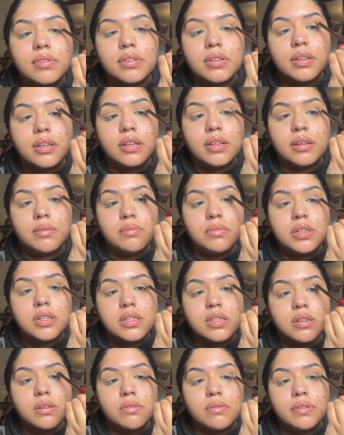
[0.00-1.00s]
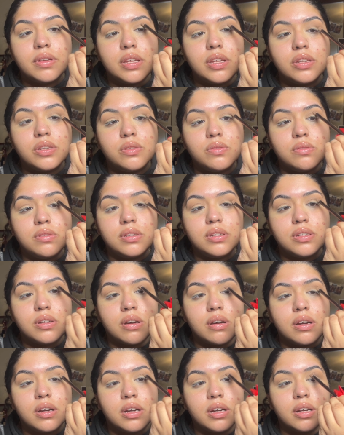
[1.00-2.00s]
and I'm just going to
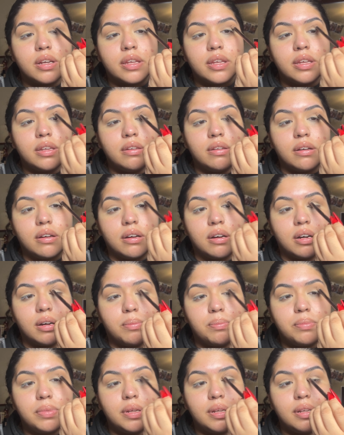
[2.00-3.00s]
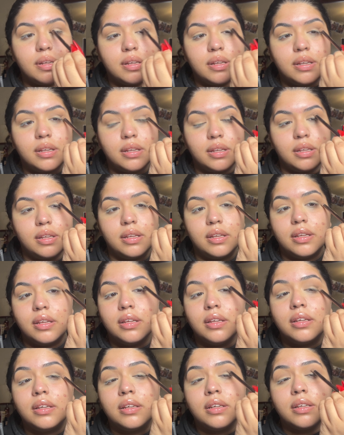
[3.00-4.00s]
darken up
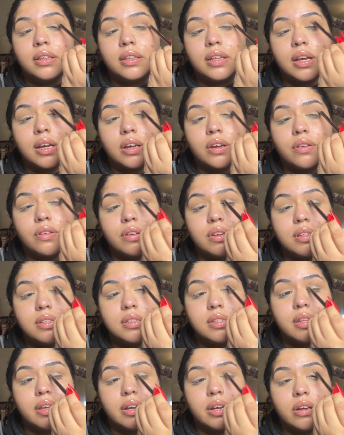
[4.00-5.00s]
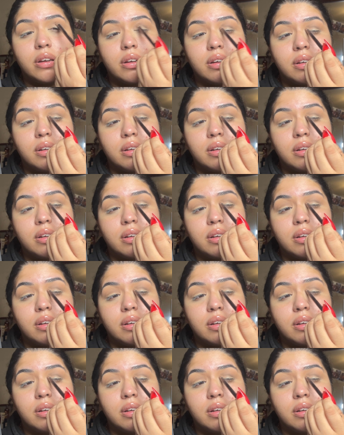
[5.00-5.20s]
that crease there.